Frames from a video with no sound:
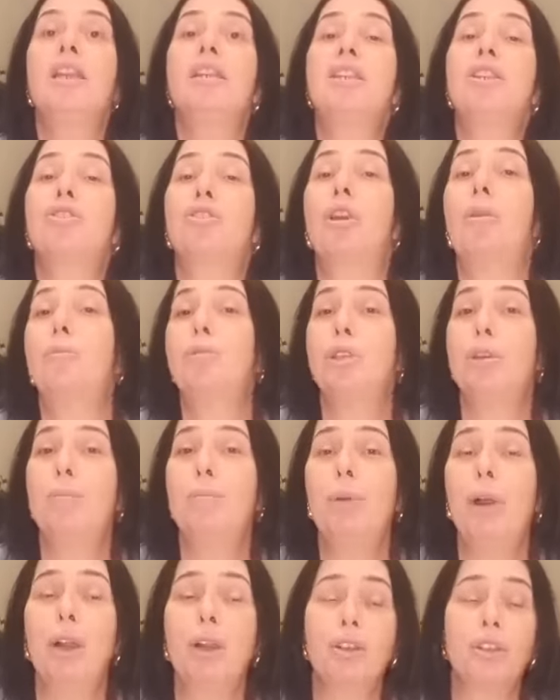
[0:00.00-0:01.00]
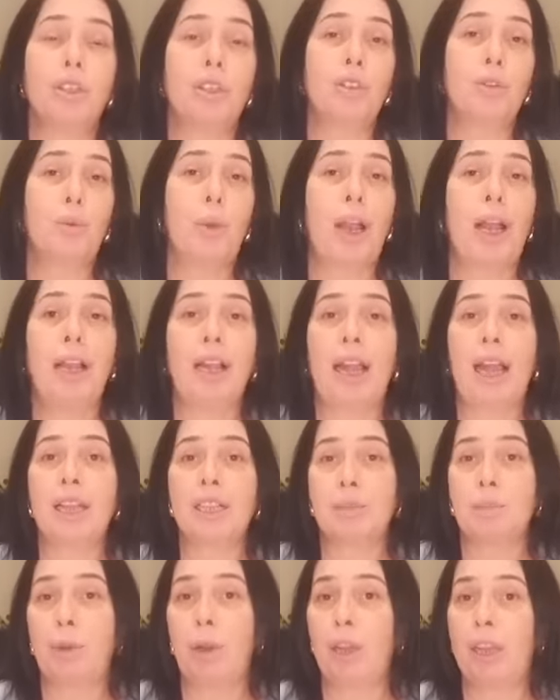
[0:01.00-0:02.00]
description box, as well
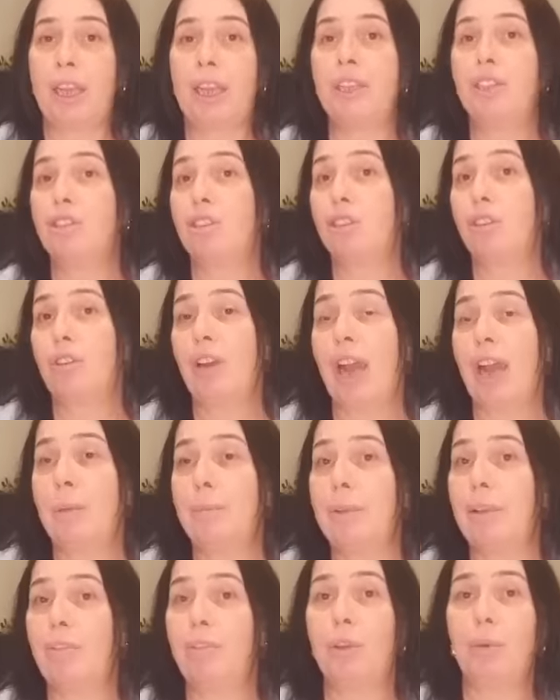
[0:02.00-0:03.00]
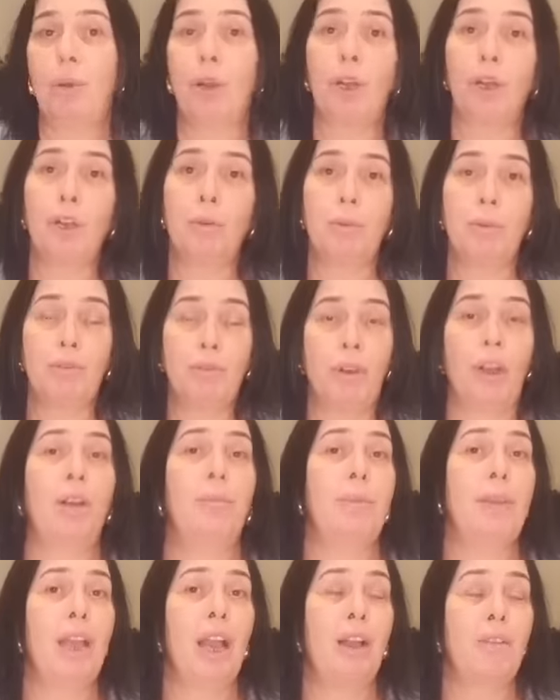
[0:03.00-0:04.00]
as my Instagram if you want to come and
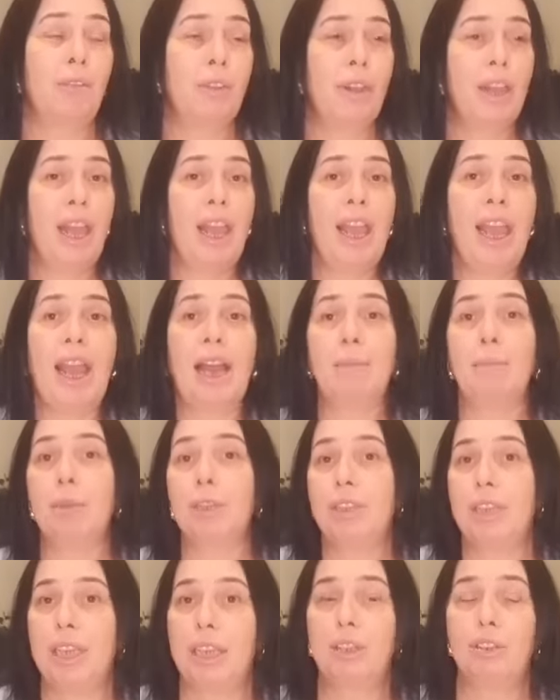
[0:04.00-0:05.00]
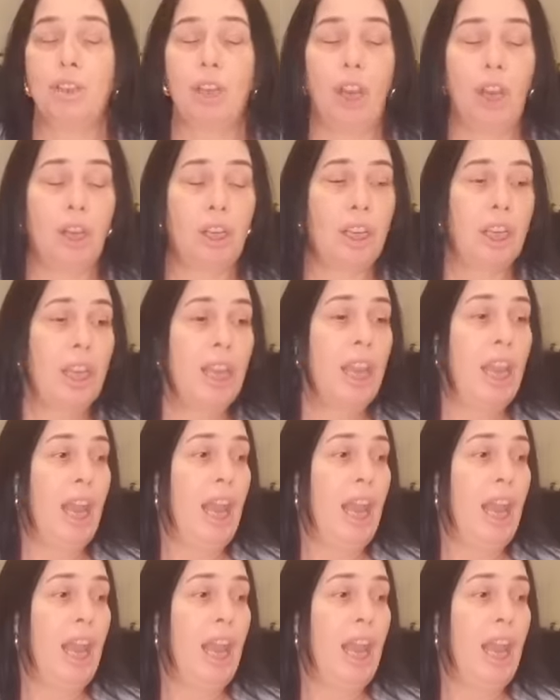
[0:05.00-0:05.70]
follow me over there, and my TikTok.